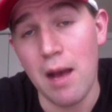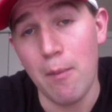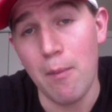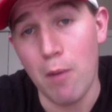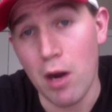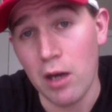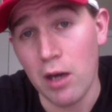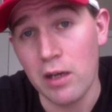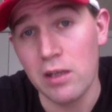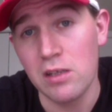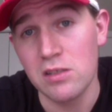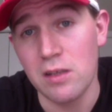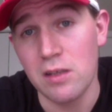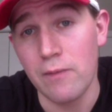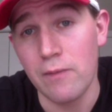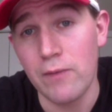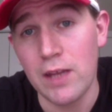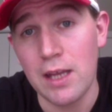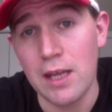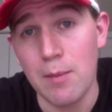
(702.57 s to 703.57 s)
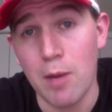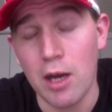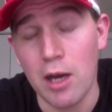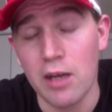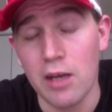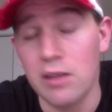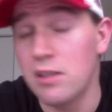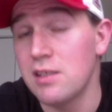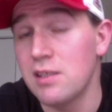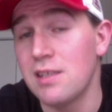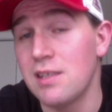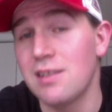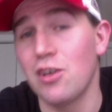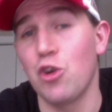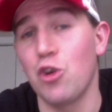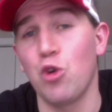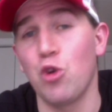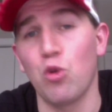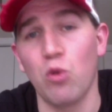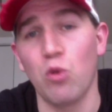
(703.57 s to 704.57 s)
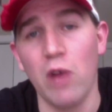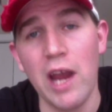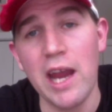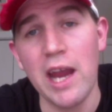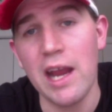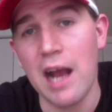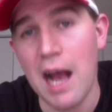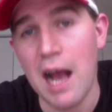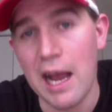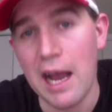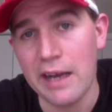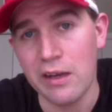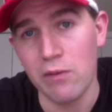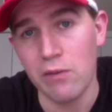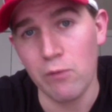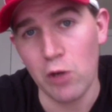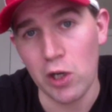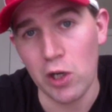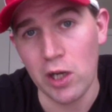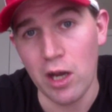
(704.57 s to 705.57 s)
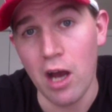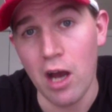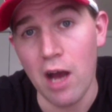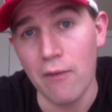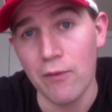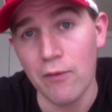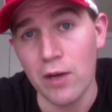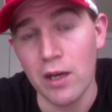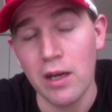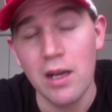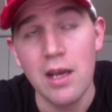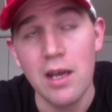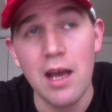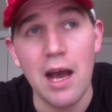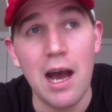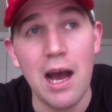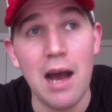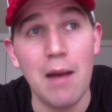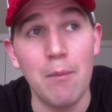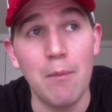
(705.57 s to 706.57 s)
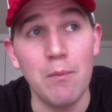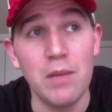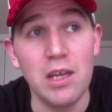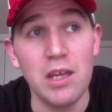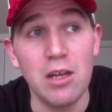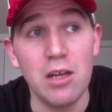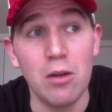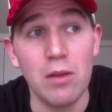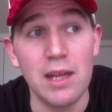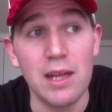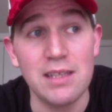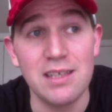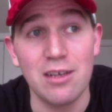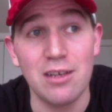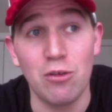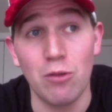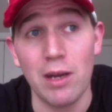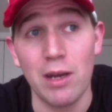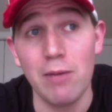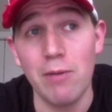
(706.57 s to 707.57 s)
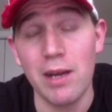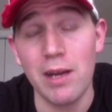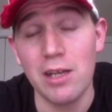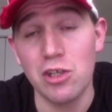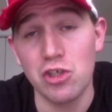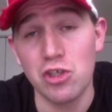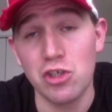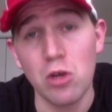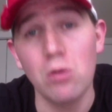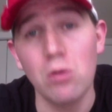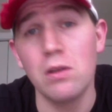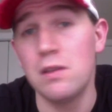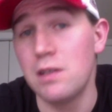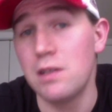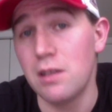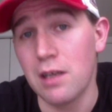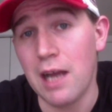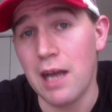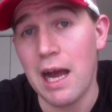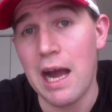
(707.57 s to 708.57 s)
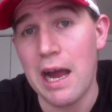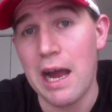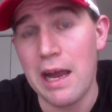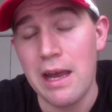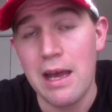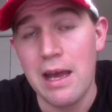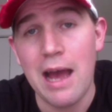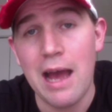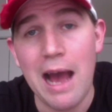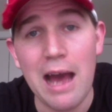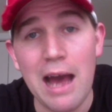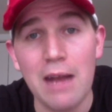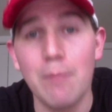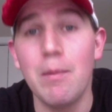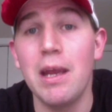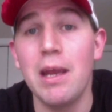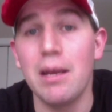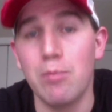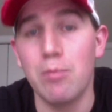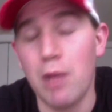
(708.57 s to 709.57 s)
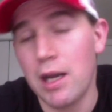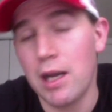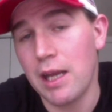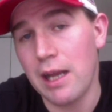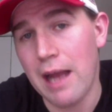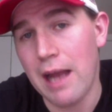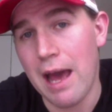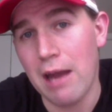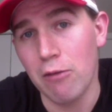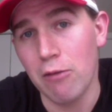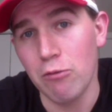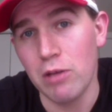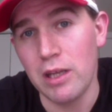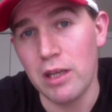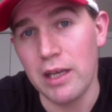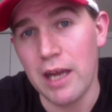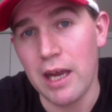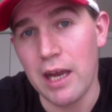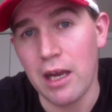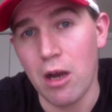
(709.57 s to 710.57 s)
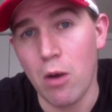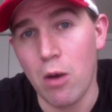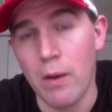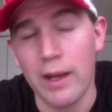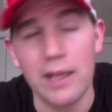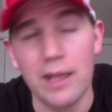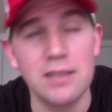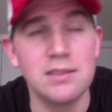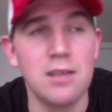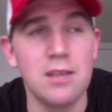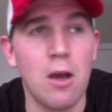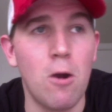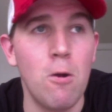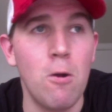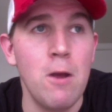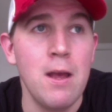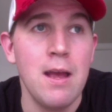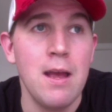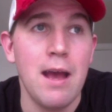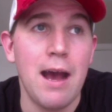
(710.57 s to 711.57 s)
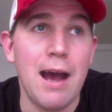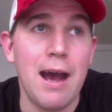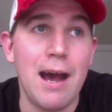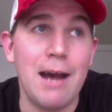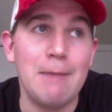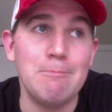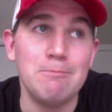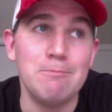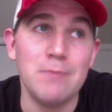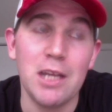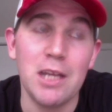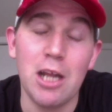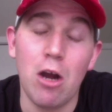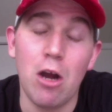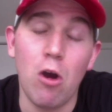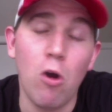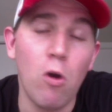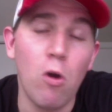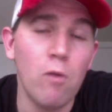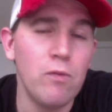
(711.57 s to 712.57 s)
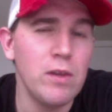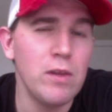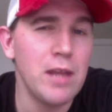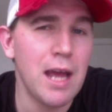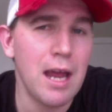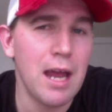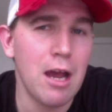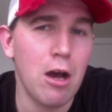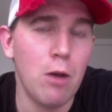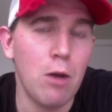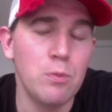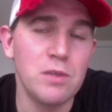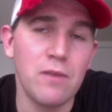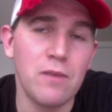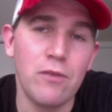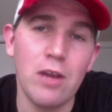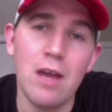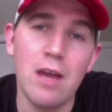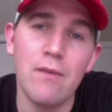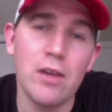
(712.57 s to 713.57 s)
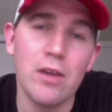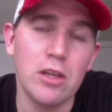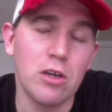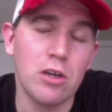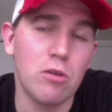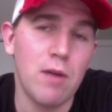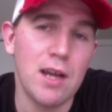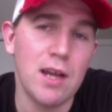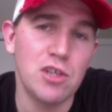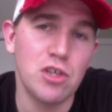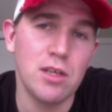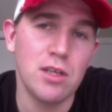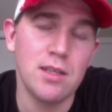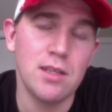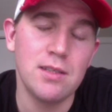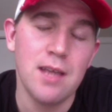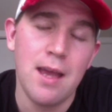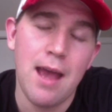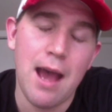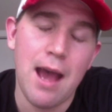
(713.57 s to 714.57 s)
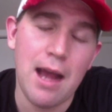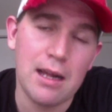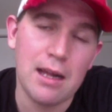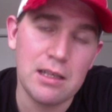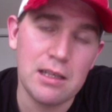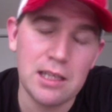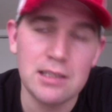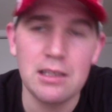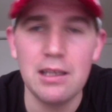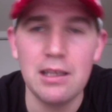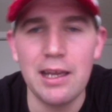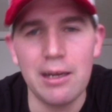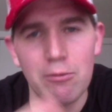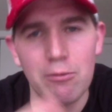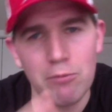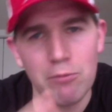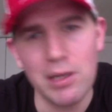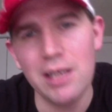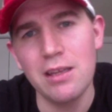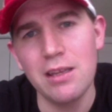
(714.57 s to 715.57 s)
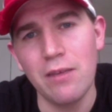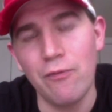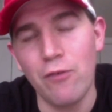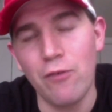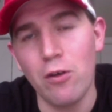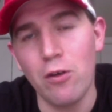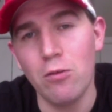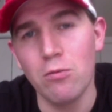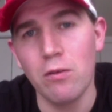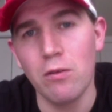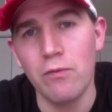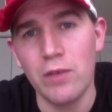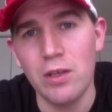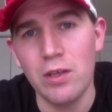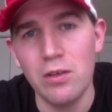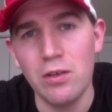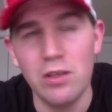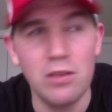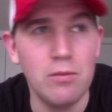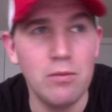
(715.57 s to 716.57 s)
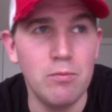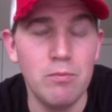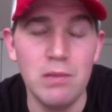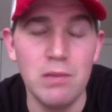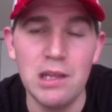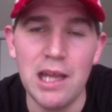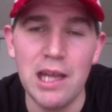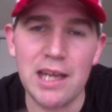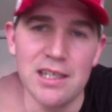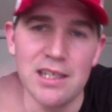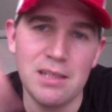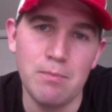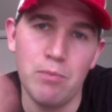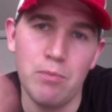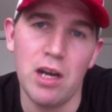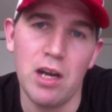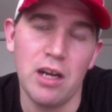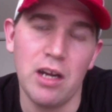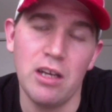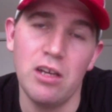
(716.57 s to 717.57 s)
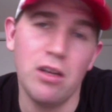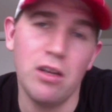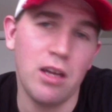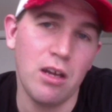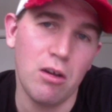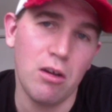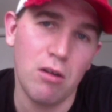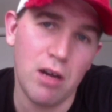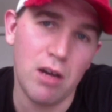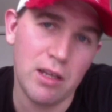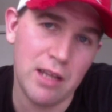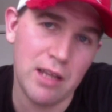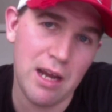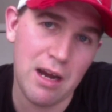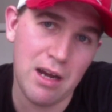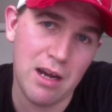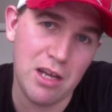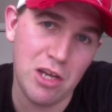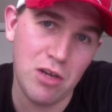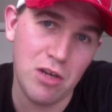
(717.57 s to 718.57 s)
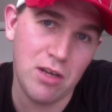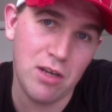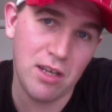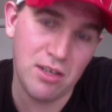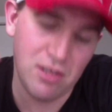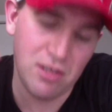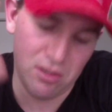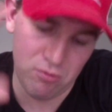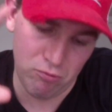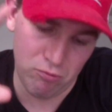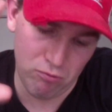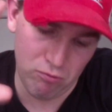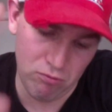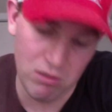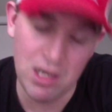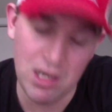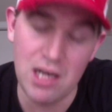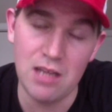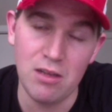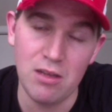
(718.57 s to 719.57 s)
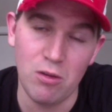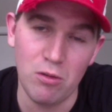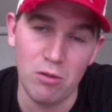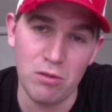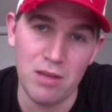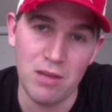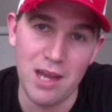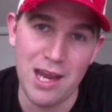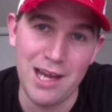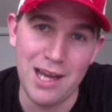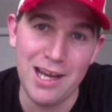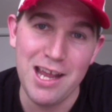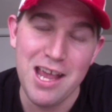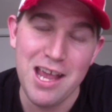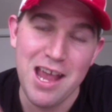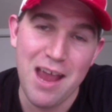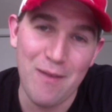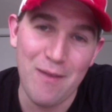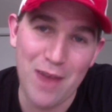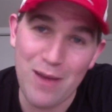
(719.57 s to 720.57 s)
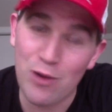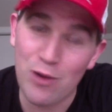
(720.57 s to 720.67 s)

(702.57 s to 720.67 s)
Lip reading: marketers and affiliate marketers, it's a great high converting offer. That's a great way to show the little guy how to make money and how to really get going. And so hopefully that helps. If you have other questions, click the link, read the full review, you lazy bugger. You can go on there and you can just read the whole thing. If you